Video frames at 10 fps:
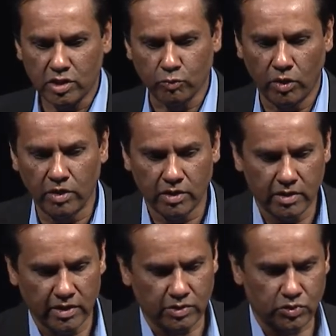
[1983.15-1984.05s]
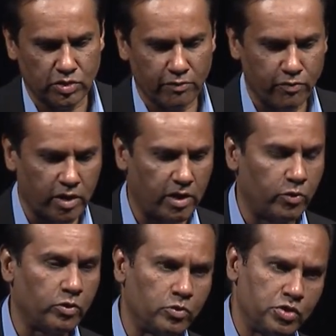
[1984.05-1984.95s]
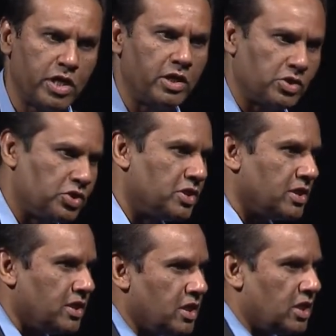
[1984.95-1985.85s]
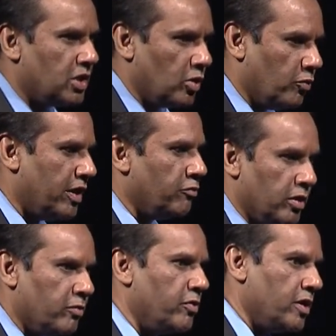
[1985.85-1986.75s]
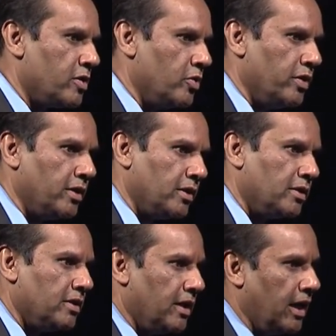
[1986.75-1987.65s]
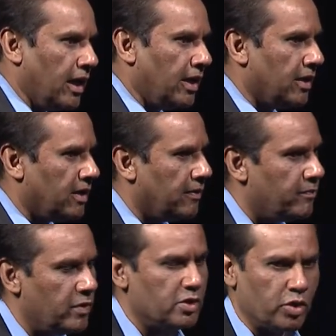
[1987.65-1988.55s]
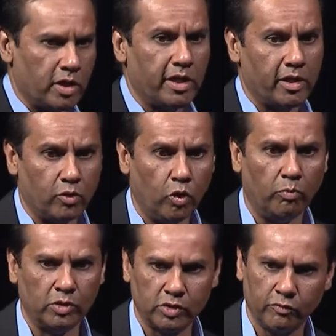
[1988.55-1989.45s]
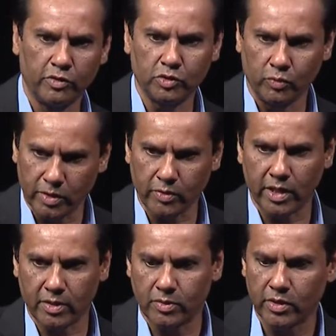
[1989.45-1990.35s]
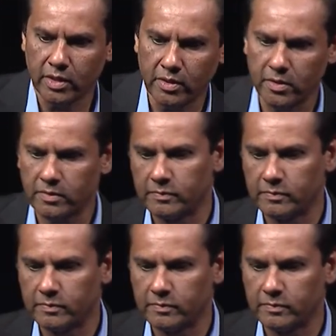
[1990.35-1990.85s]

world is definitely going to change the way we are going, and it's going to take a whole bunch of us to work together to get there.